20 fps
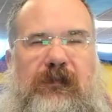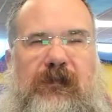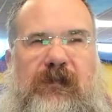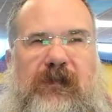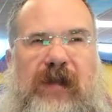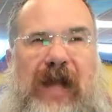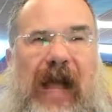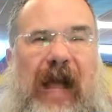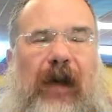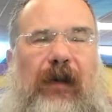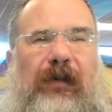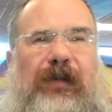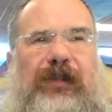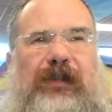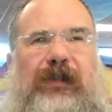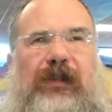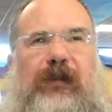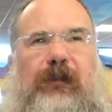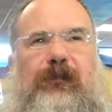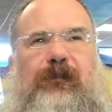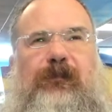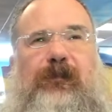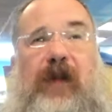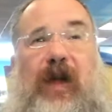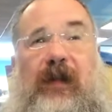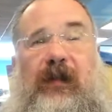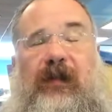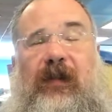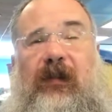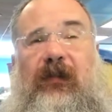now,
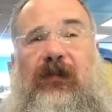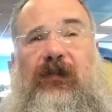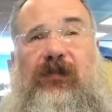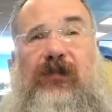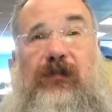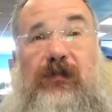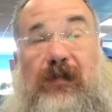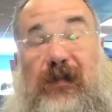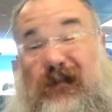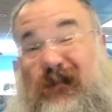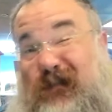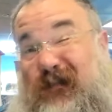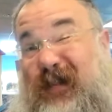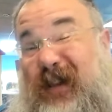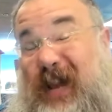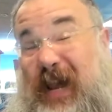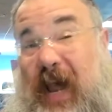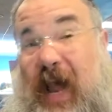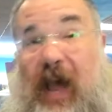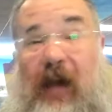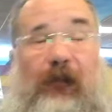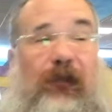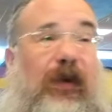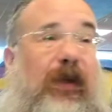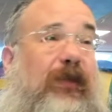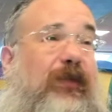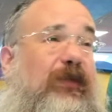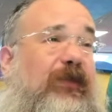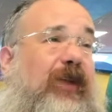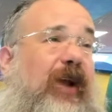at this, really halfway
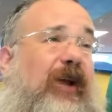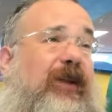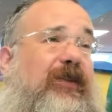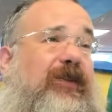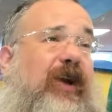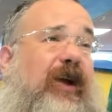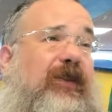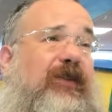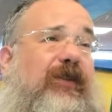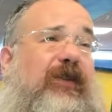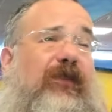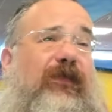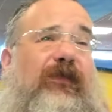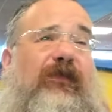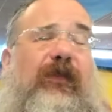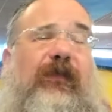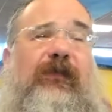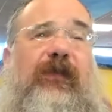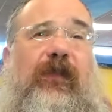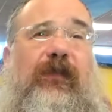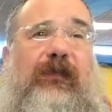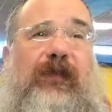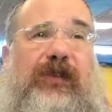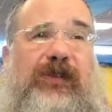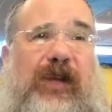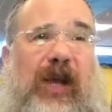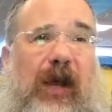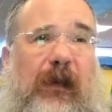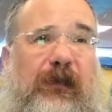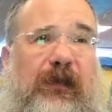through Tanya, Tanya is 53
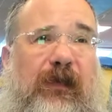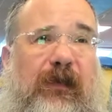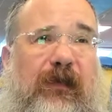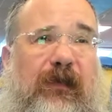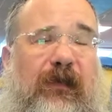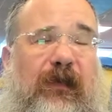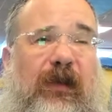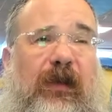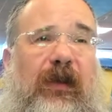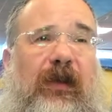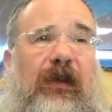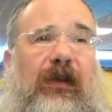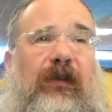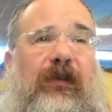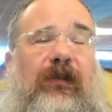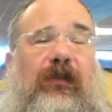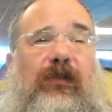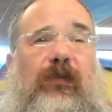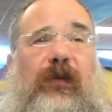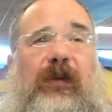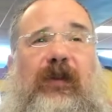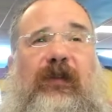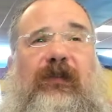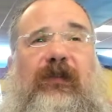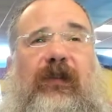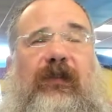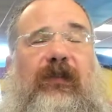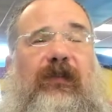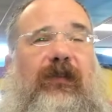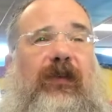chapters, so
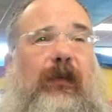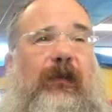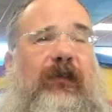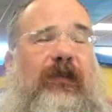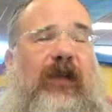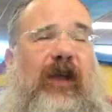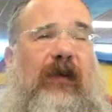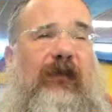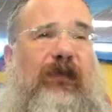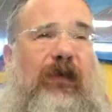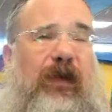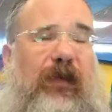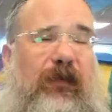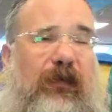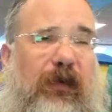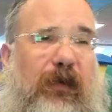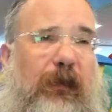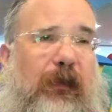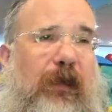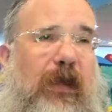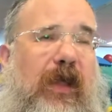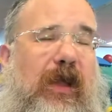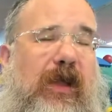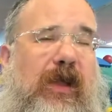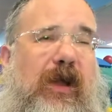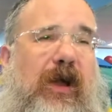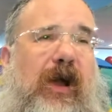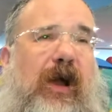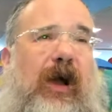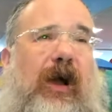26 is almost halfway through.
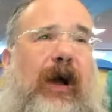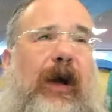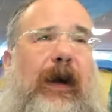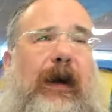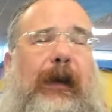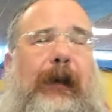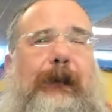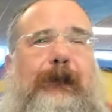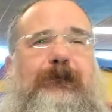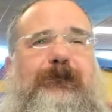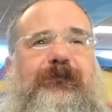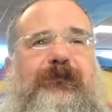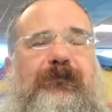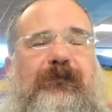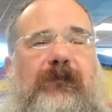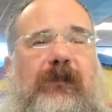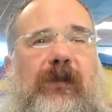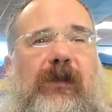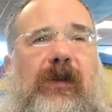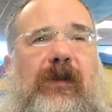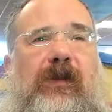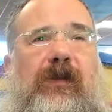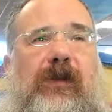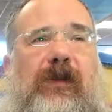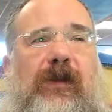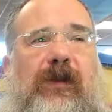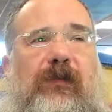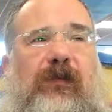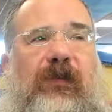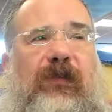Um,
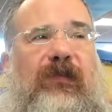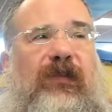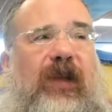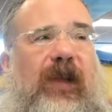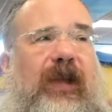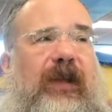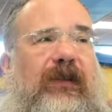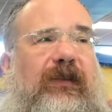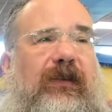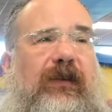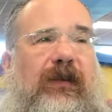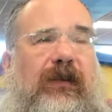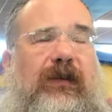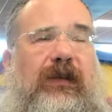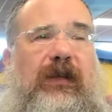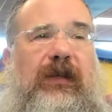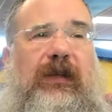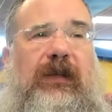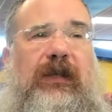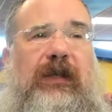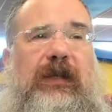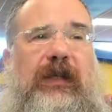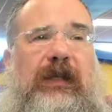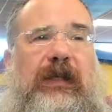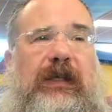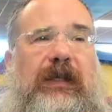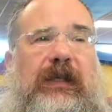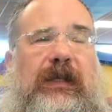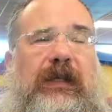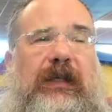we're saying, look,
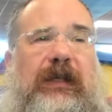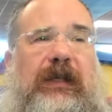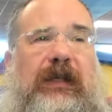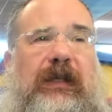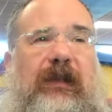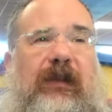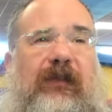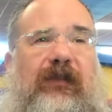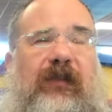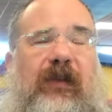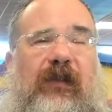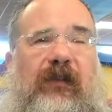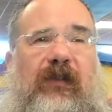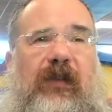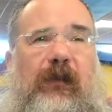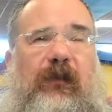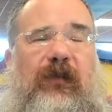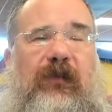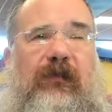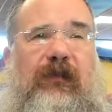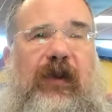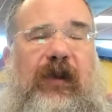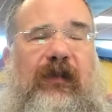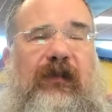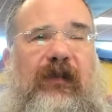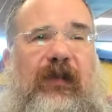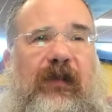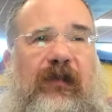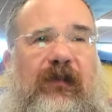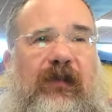the system's a great
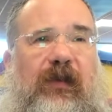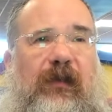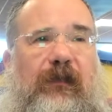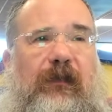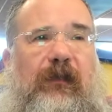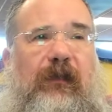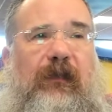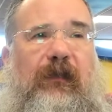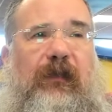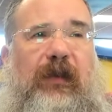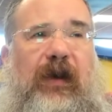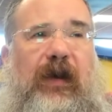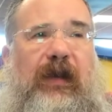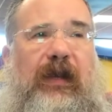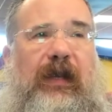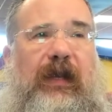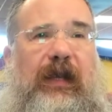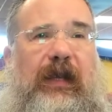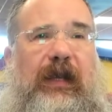system, but